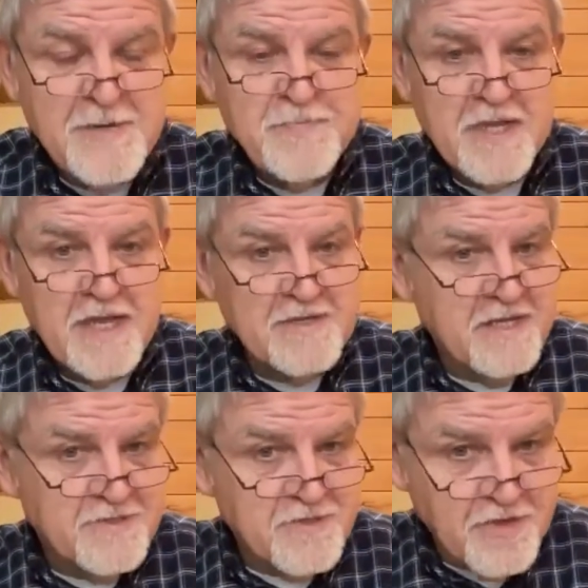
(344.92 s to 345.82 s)
and
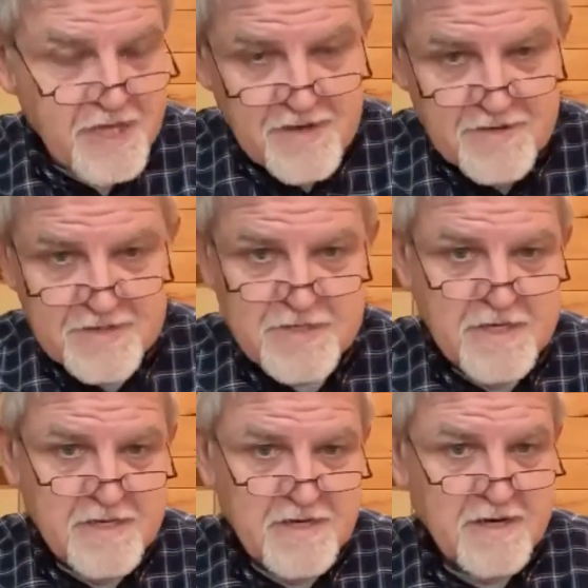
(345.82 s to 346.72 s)
and so here's
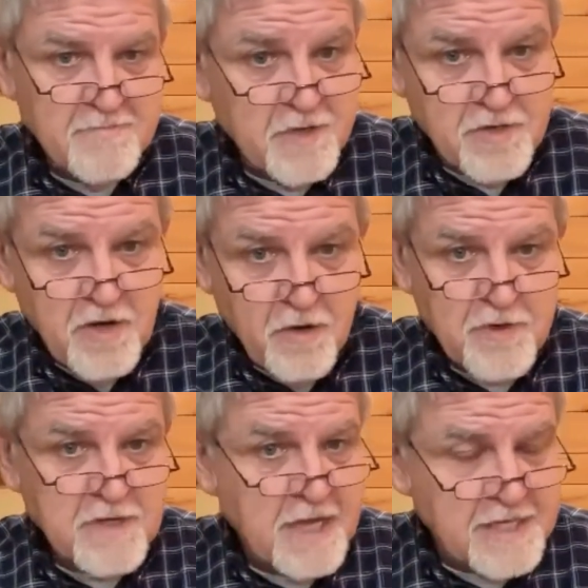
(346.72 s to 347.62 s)
uh,
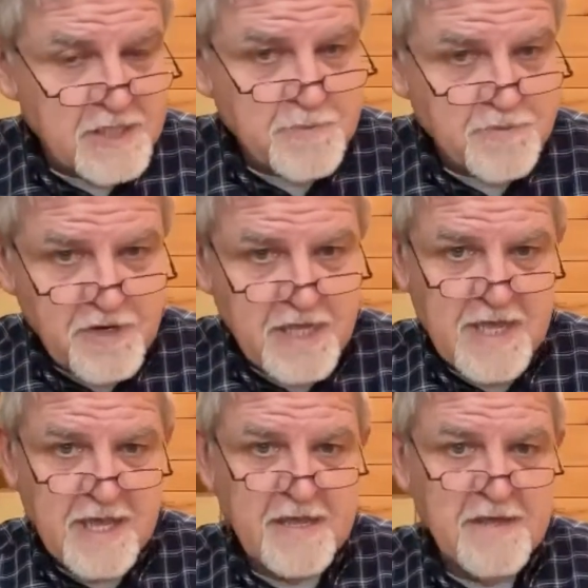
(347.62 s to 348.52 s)
manoah and he's
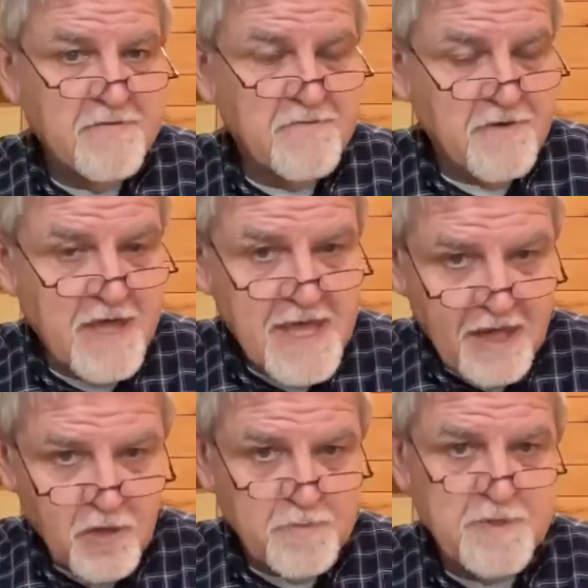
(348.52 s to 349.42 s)
praying for
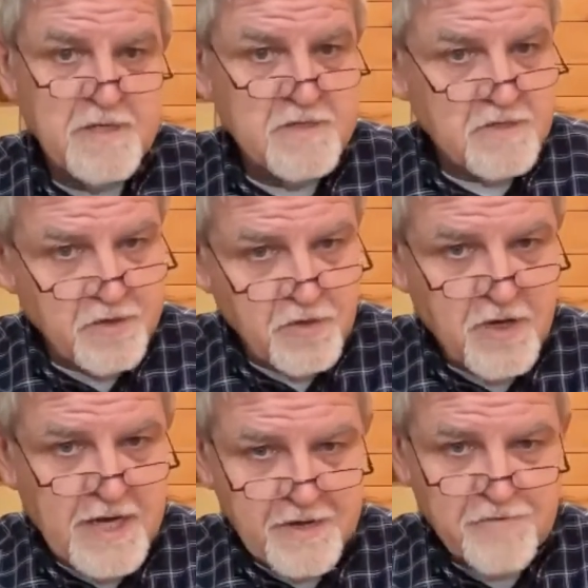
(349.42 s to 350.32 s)
help to know
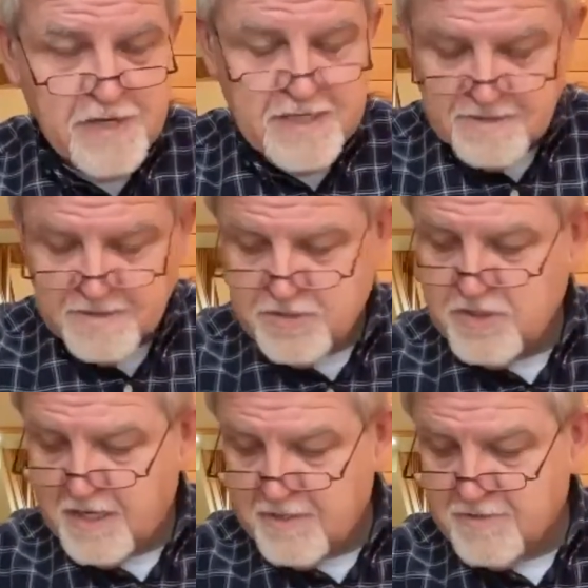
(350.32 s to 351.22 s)
how to raise this
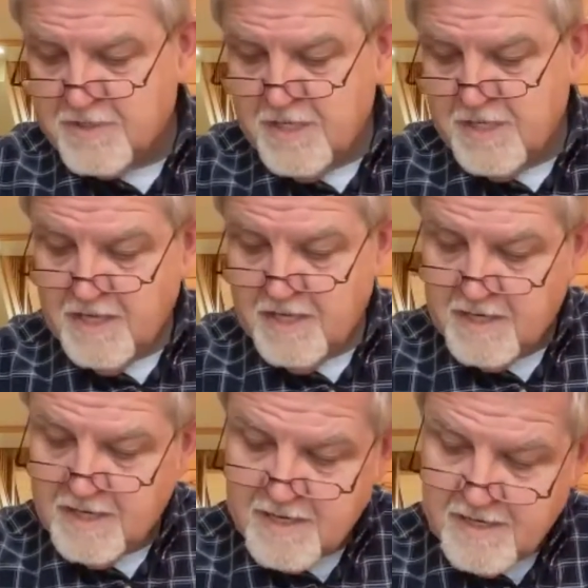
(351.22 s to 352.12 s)
child and
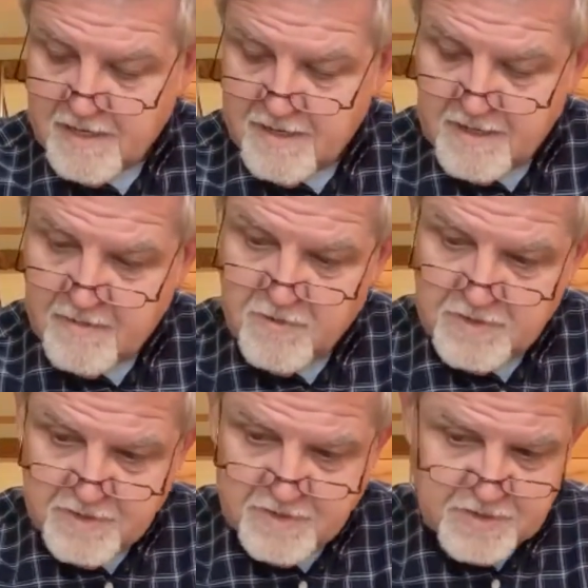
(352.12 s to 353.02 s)
again i i want
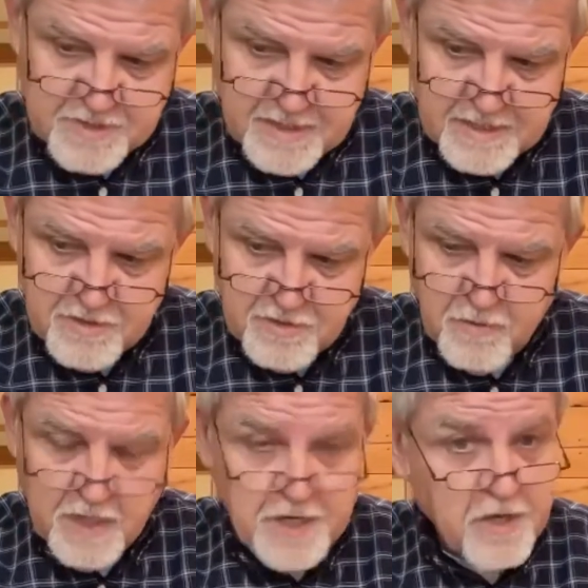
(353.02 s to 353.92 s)
to just say too what
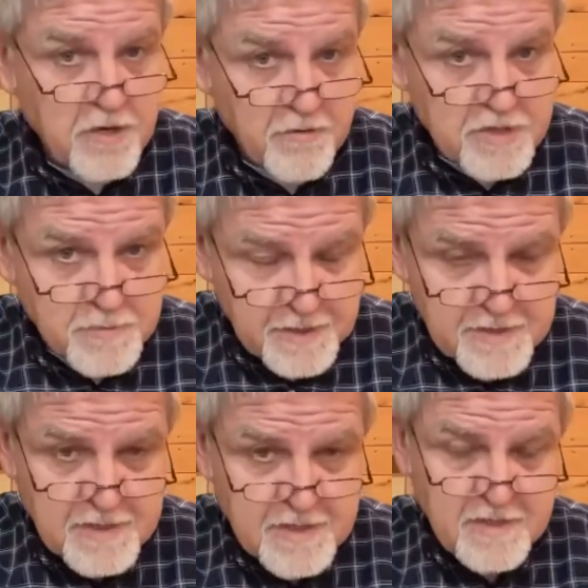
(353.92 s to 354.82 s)
an encouragement
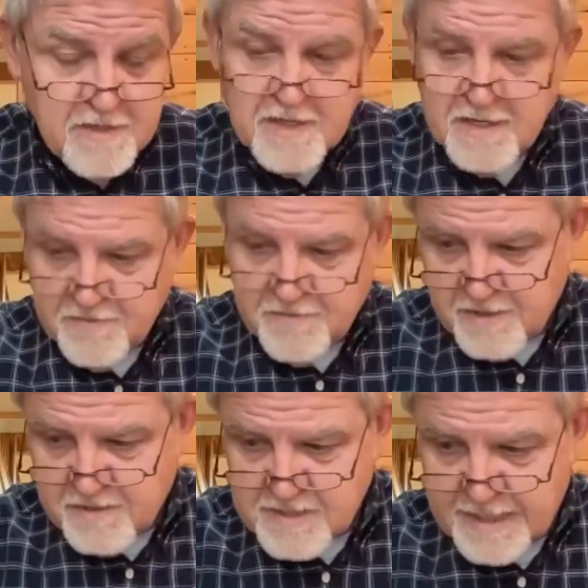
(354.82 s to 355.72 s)
uh,
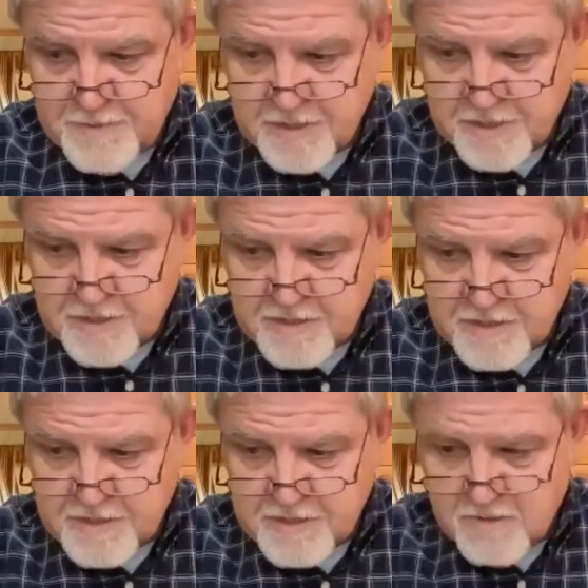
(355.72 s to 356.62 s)
that samson is
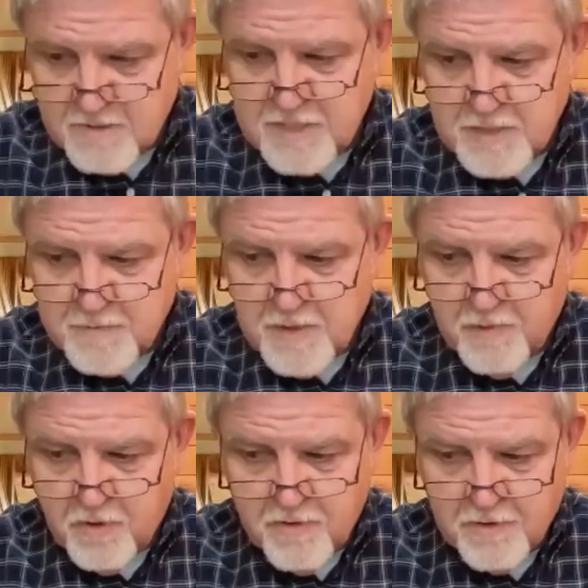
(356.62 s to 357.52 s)
going to be
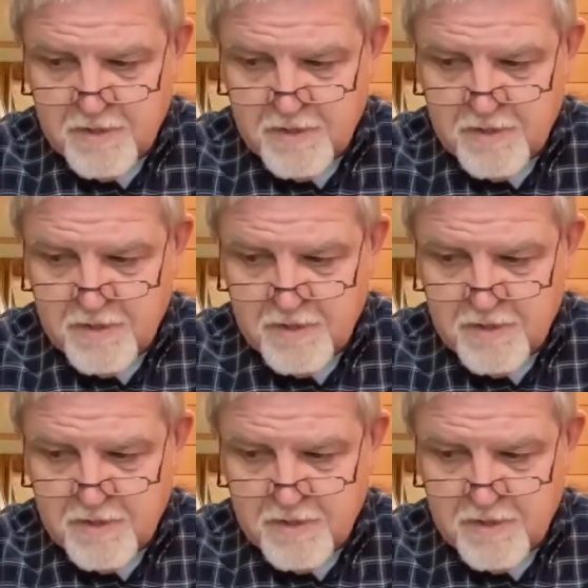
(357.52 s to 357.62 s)
born